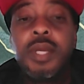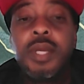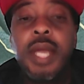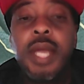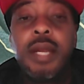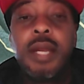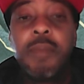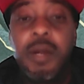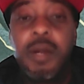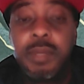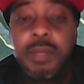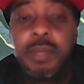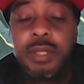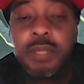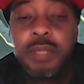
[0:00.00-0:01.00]
And the
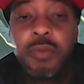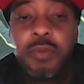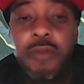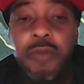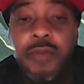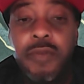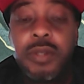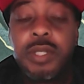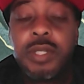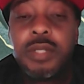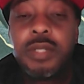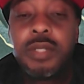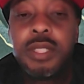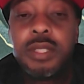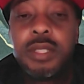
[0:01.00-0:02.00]
purpose of this
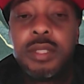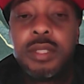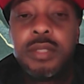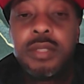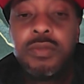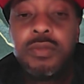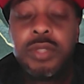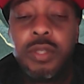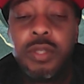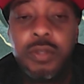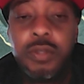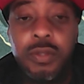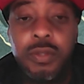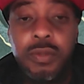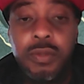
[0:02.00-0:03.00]
portfolio is to
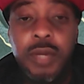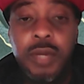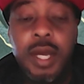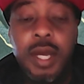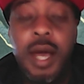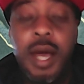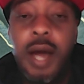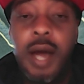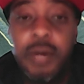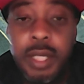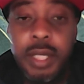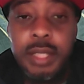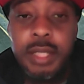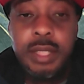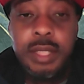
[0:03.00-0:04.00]
show you how
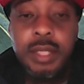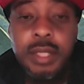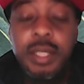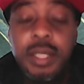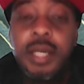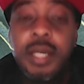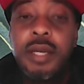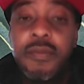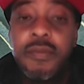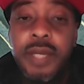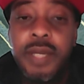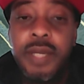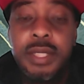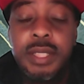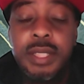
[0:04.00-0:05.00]
easy
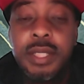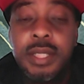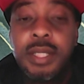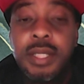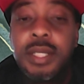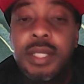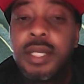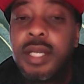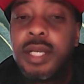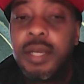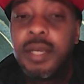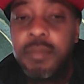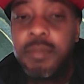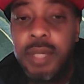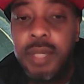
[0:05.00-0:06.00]
investing
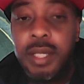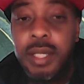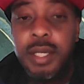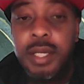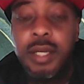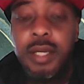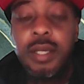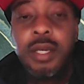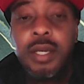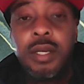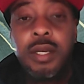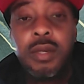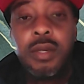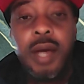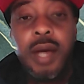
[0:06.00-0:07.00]
can be.
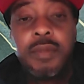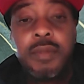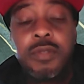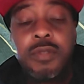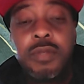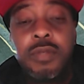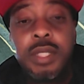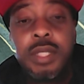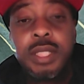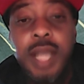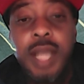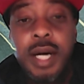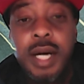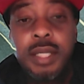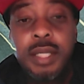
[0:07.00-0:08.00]
You don't have to do any
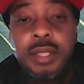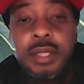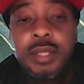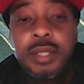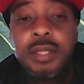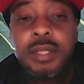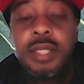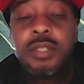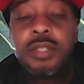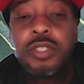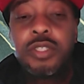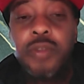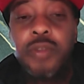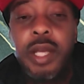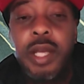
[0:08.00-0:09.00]
stocks. These are
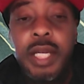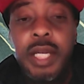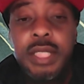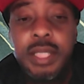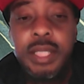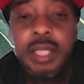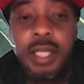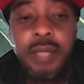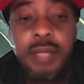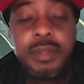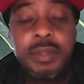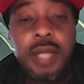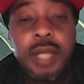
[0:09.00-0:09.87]
straight ETFs.